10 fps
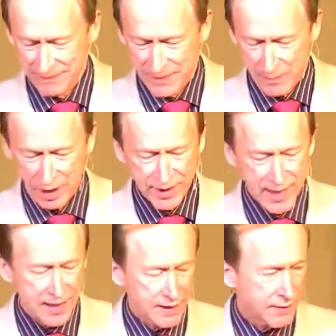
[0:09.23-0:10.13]
Because I
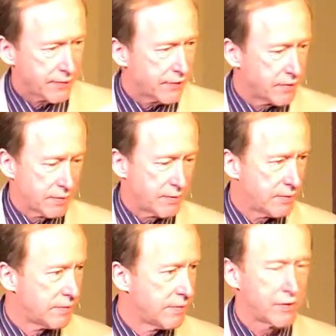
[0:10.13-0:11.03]
live
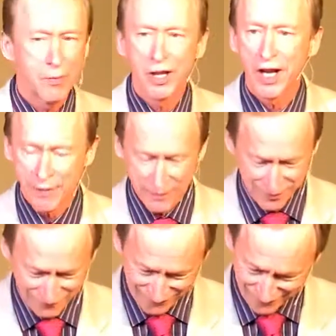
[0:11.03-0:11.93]
from love.
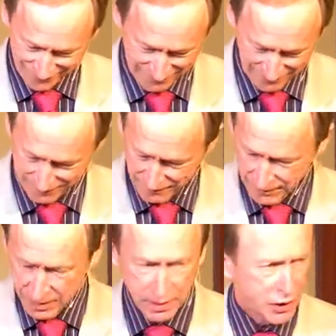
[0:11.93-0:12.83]

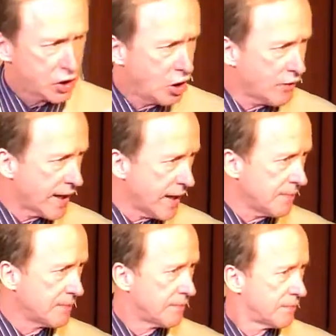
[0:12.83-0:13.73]
Did you know that?
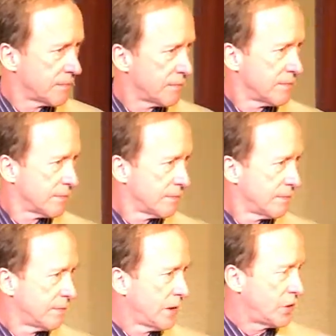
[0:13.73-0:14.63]

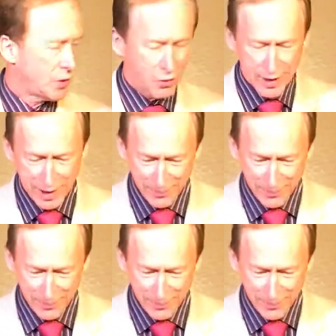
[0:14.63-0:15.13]
Did you know that?